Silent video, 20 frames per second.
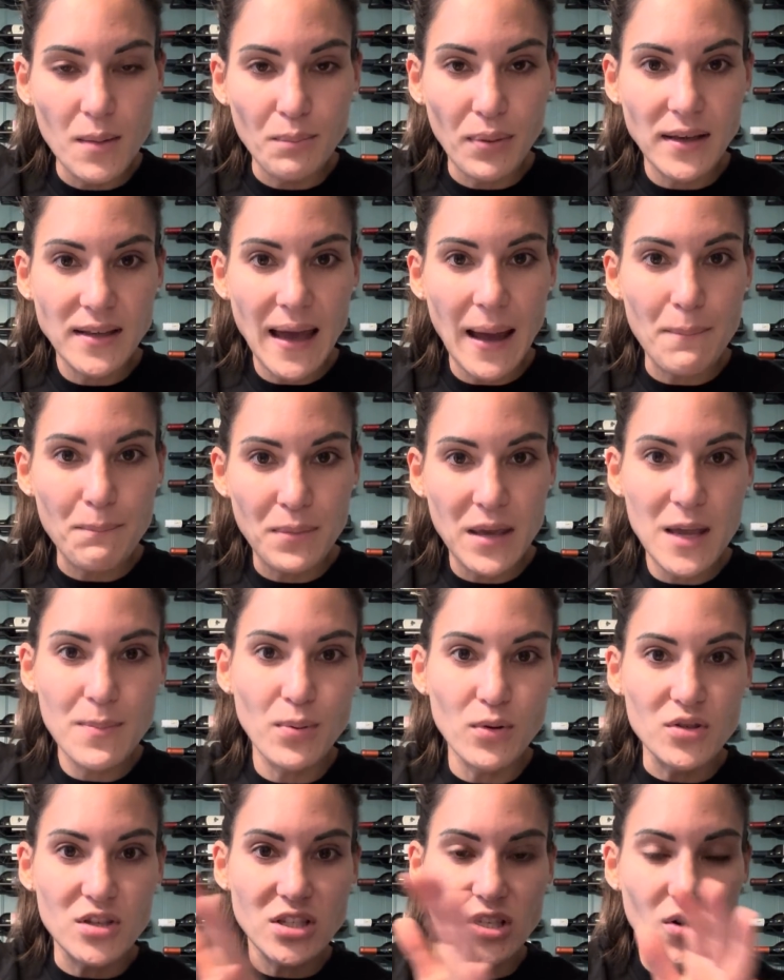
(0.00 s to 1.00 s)
But yet
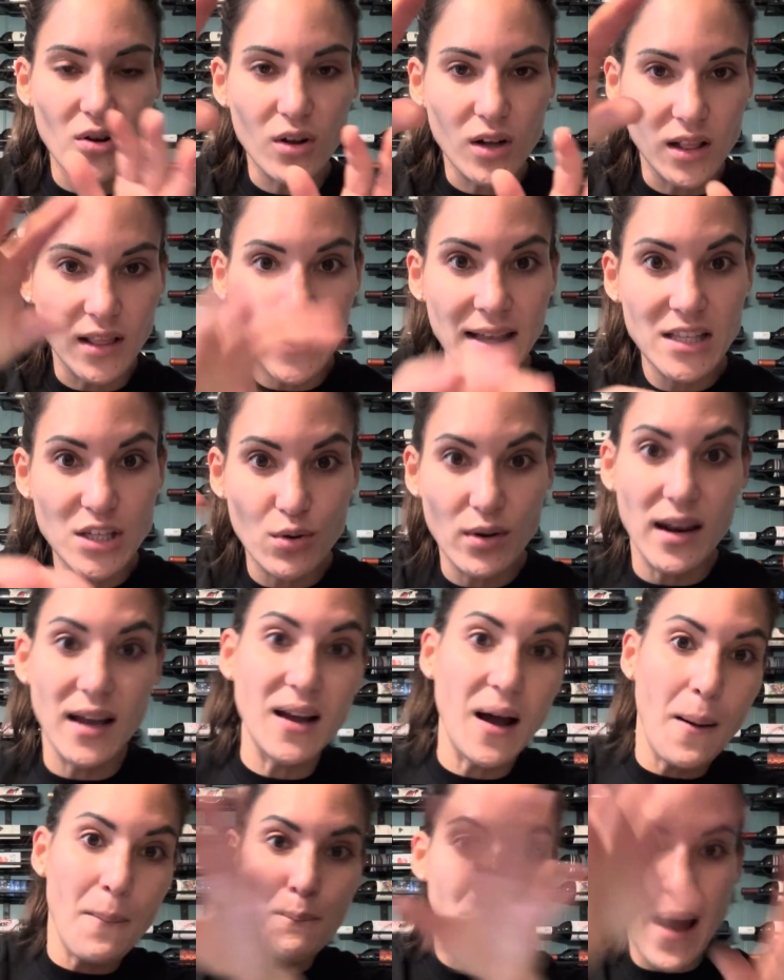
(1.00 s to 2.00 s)
people still cling to it and
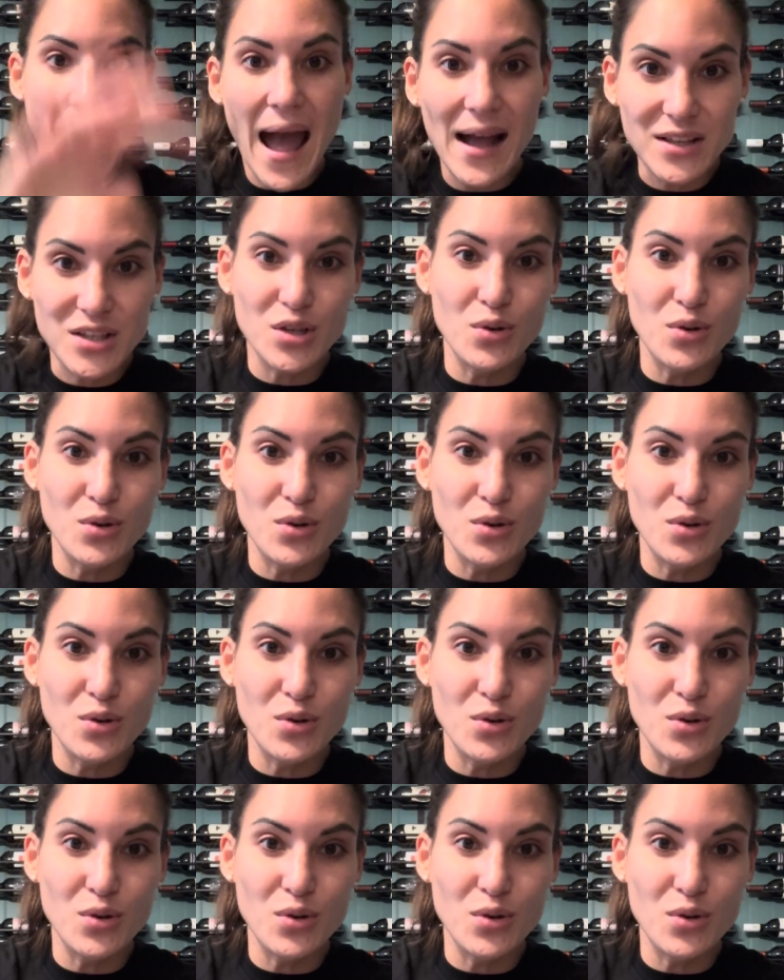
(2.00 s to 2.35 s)
come back